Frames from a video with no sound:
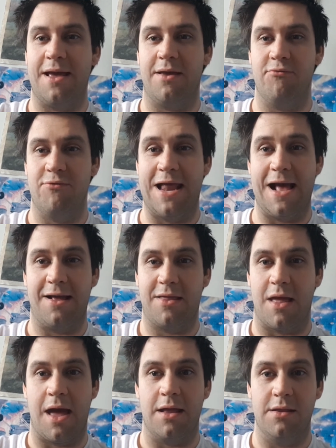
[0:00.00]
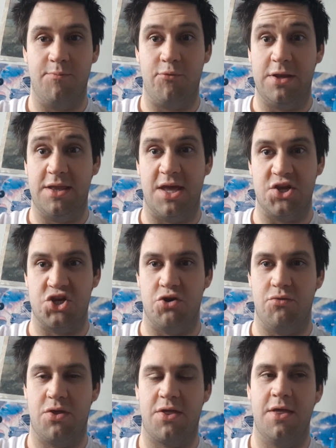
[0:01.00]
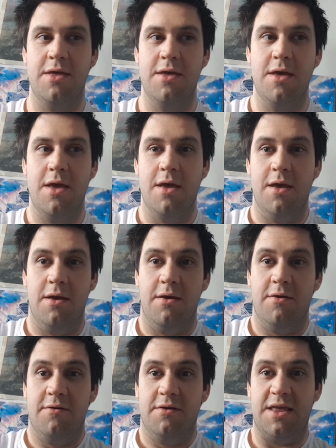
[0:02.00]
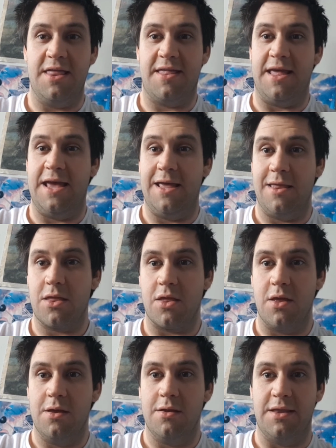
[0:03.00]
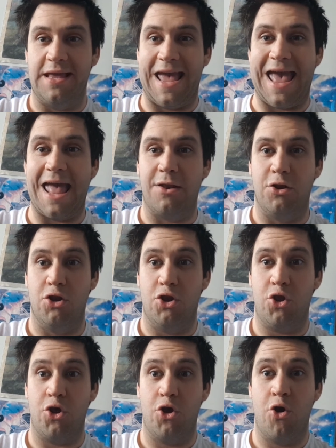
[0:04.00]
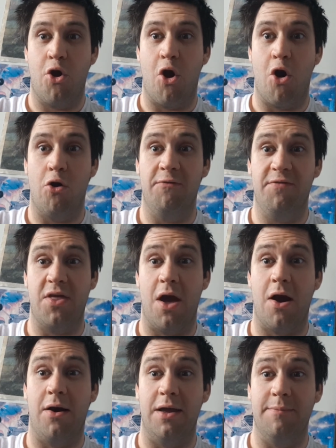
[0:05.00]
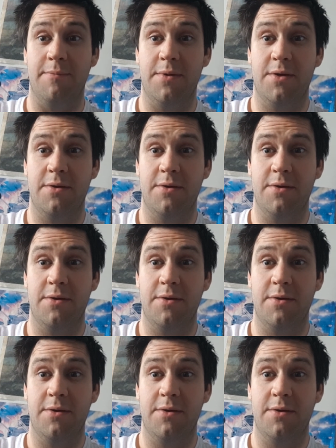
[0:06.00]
relax, and bring tissues. This is the end of time.